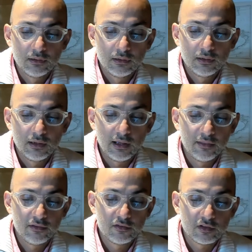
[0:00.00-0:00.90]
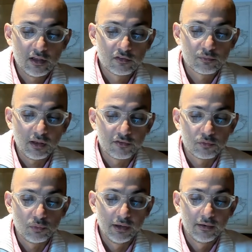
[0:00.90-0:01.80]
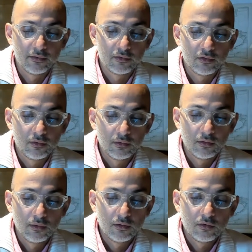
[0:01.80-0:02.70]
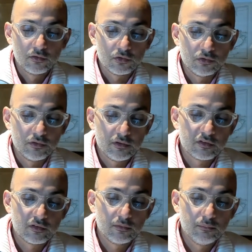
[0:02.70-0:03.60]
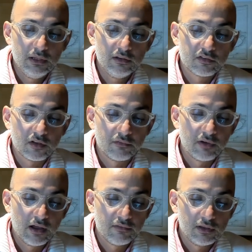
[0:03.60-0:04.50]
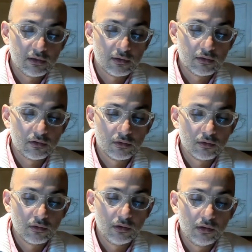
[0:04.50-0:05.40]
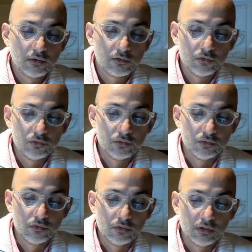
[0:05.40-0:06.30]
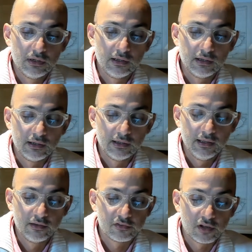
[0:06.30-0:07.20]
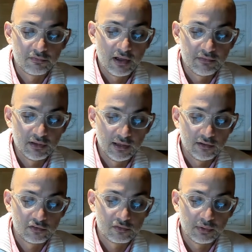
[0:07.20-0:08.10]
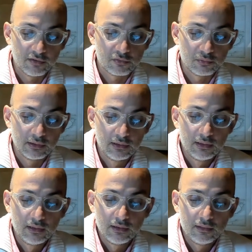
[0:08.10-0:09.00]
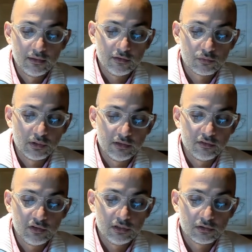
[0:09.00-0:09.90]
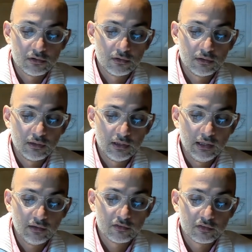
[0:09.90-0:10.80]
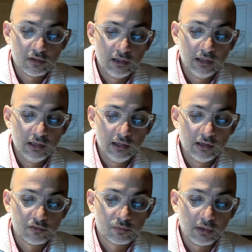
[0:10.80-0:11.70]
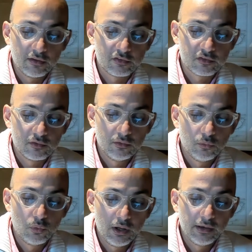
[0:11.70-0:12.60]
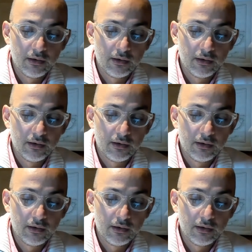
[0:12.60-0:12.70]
and this x plus 1. So this means surviving to surviving x plus 1. This one 0x x plus 1.